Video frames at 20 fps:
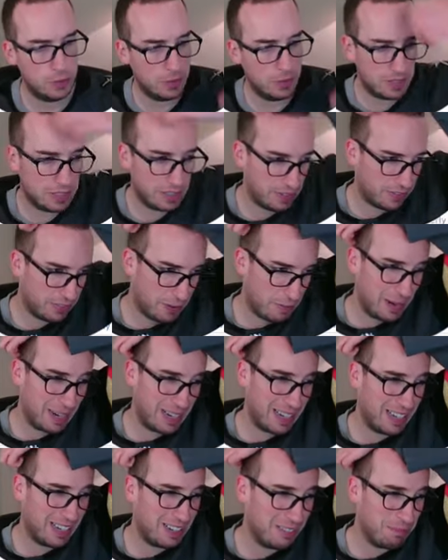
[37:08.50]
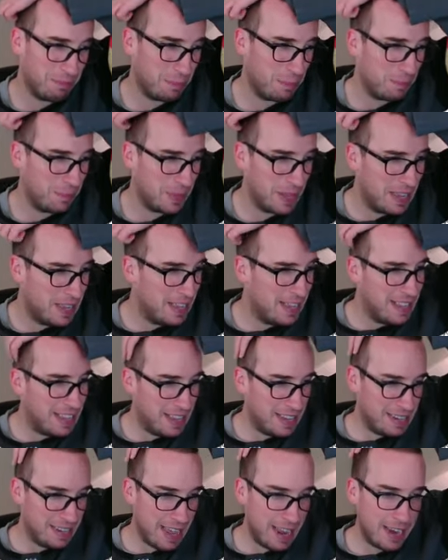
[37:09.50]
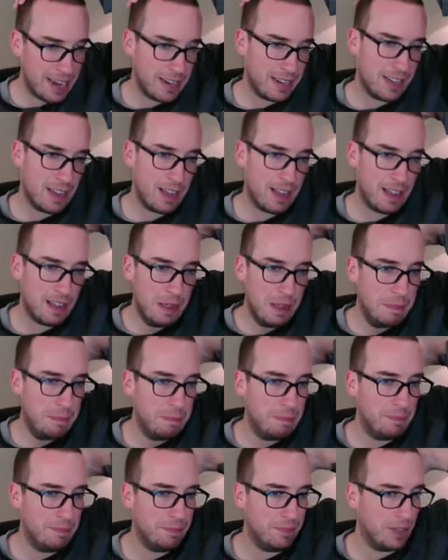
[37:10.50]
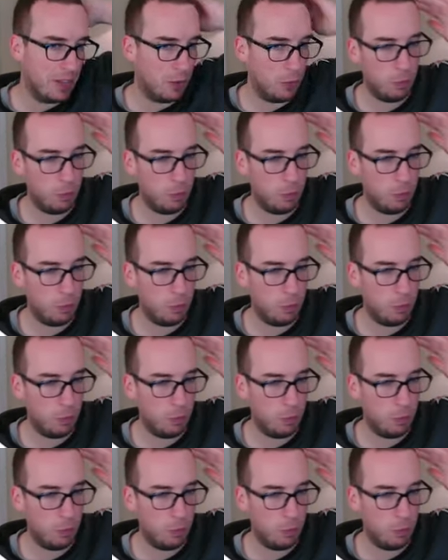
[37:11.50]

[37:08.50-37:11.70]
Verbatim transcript: I just want to see if they're making net income.